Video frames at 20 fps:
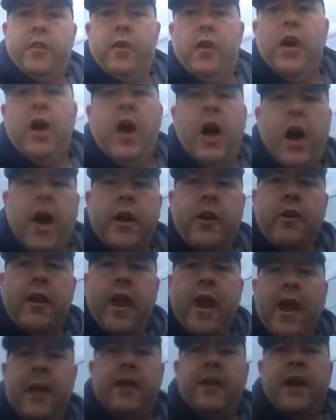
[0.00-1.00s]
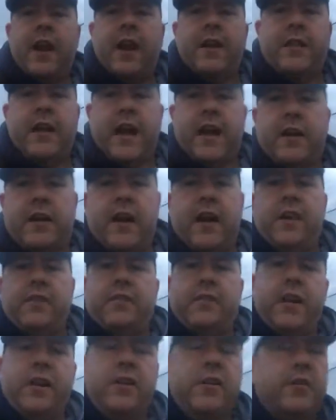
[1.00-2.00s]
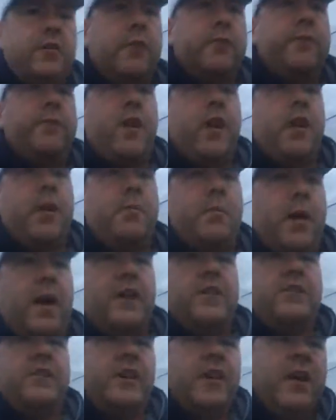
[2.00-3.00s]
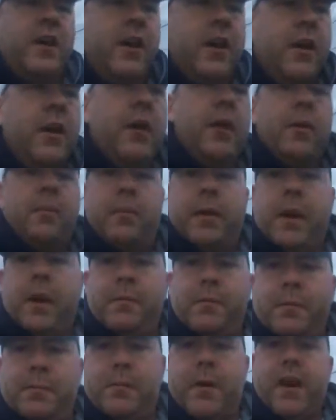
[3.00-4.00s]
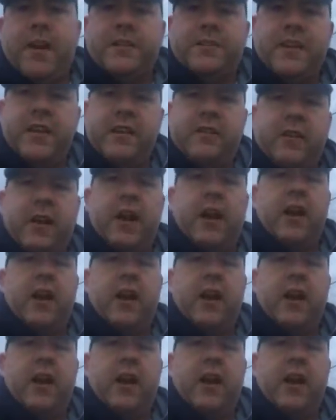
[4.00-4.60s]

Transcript: So I'm going to end it at that, guys. Thank you so very much. My name is Brad St.